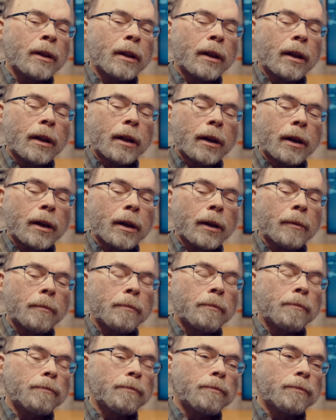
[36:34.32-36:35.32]

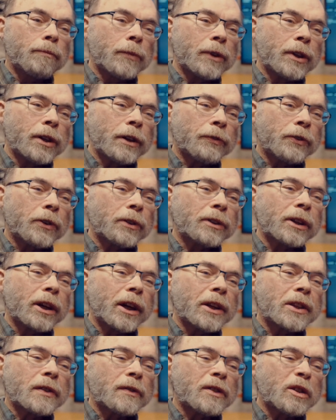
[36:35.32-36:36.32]
the different
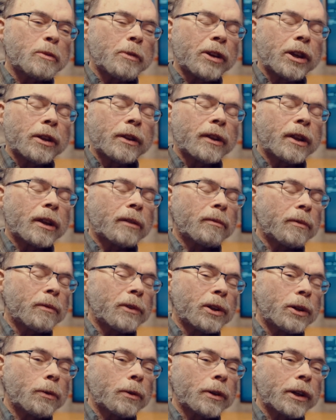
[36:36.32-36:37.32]
kinds of spin that
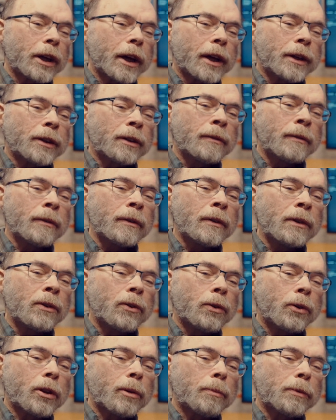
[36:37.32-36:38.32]
you'll get,
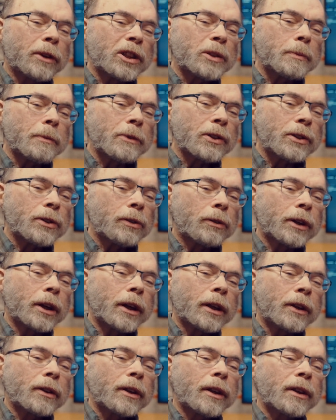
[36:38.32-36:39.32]
or the placements you'll
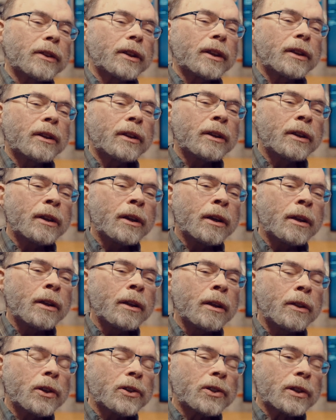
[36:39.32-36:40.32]
get. That
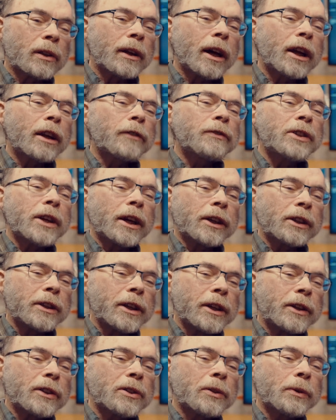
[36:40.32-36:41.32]
there's a lot of
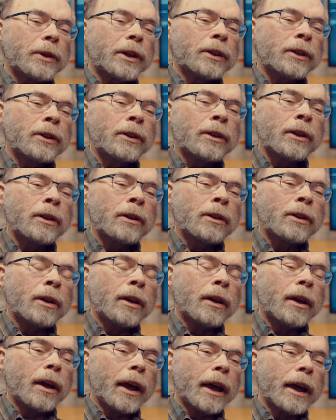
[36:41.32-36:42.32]
technique to it,
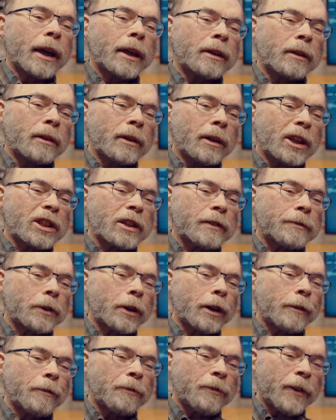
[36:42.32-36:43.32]
and it's a
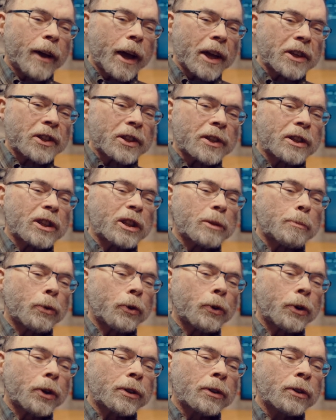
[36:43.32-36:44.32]
very fast
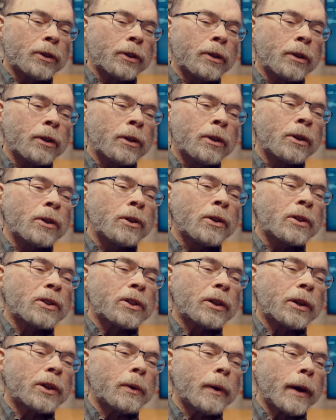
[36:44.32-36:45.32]
sport,
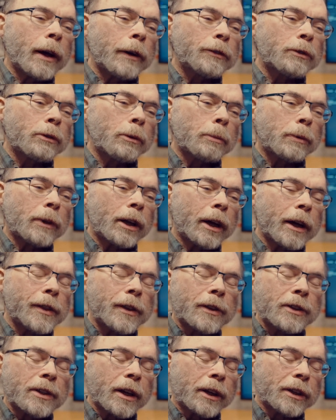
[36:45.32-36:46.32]
so you have to apply
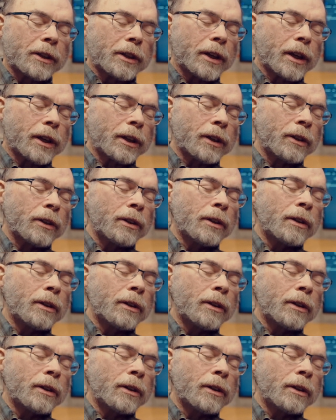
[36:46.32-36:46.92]
the technique.